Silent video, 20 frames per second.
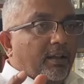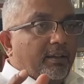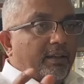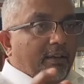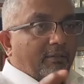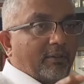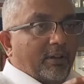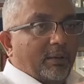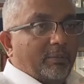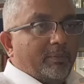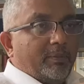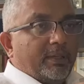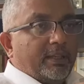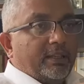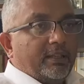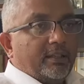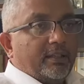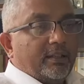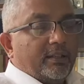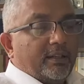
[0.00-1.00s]
There will be
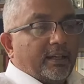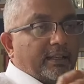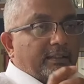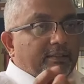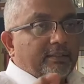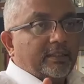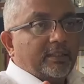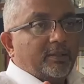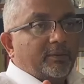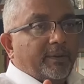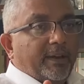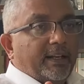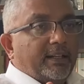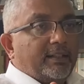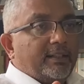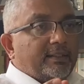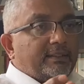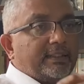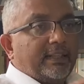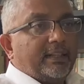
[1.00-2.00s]
external
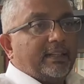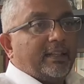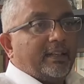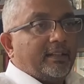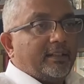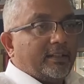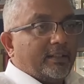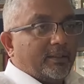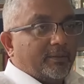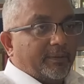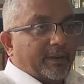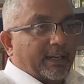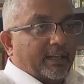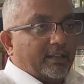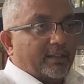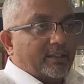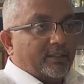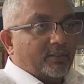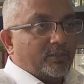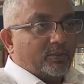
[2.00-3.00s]
factors and the internal
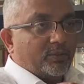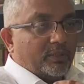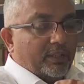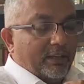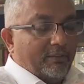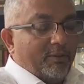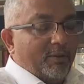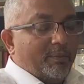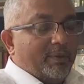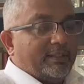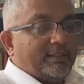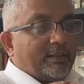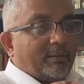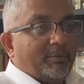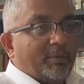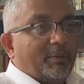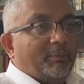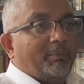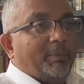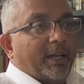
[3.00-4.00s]
factors. So there will be some
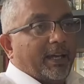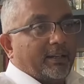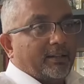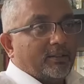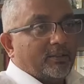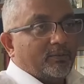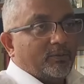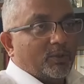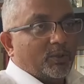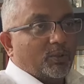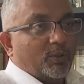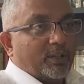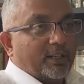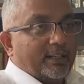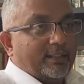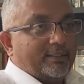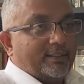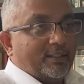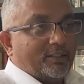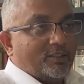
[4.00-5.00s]
impact for the
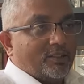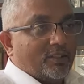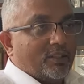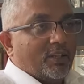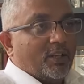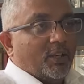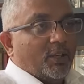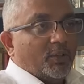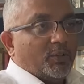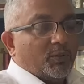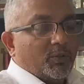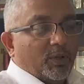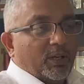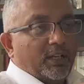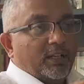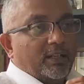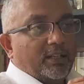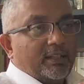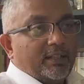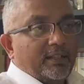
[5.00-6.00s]
organization. So
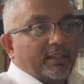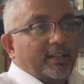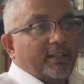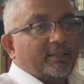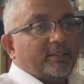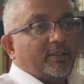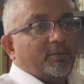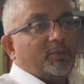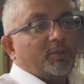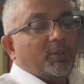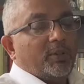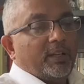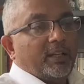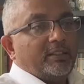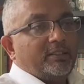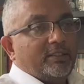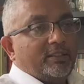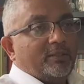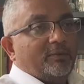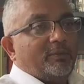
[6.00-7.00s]
under context of the
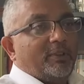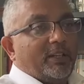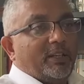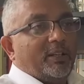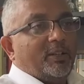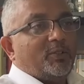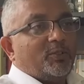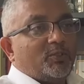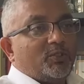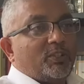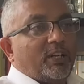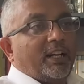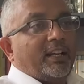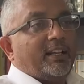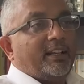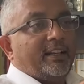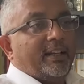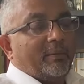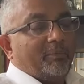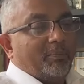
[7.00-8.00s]
organization, we need to
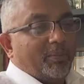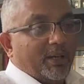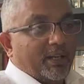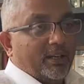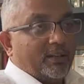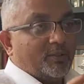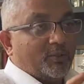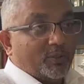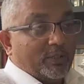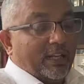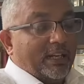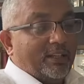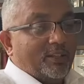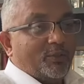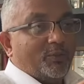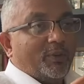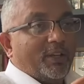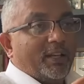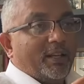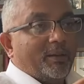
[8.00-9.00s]
study that part. So that is
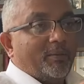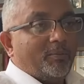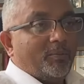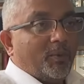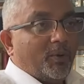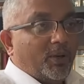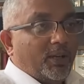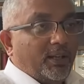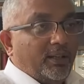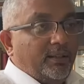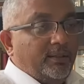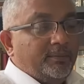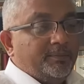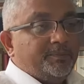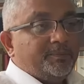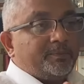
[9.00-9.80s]
very important.